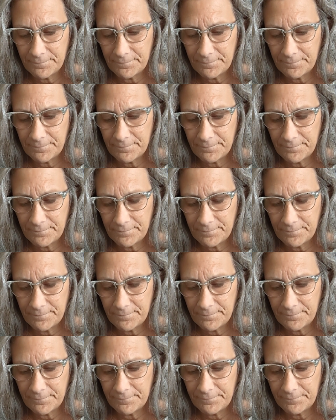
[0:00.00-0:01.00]

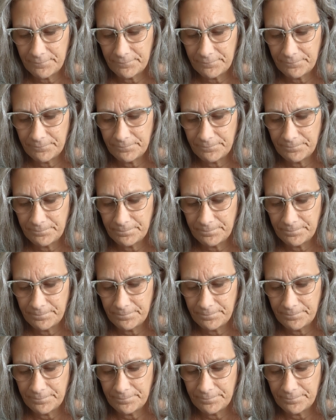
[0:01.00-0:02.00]

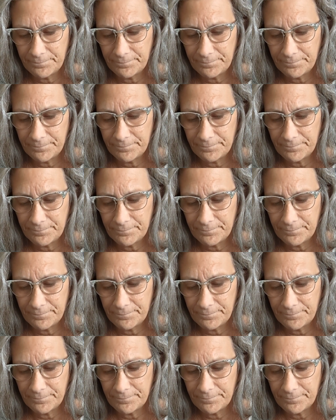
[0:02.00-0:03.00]

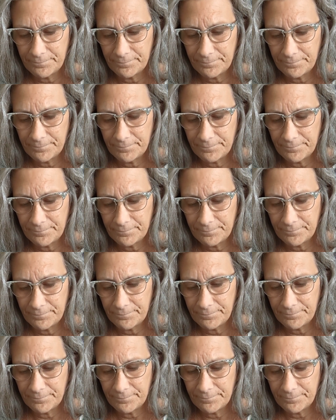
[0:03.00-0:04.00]

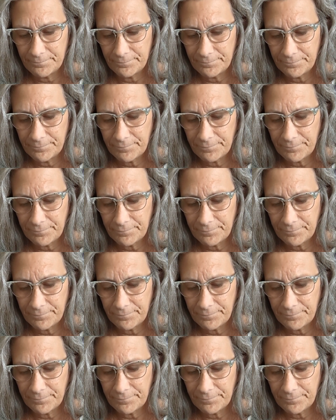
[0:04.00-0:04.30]
No one is speaking in this clip.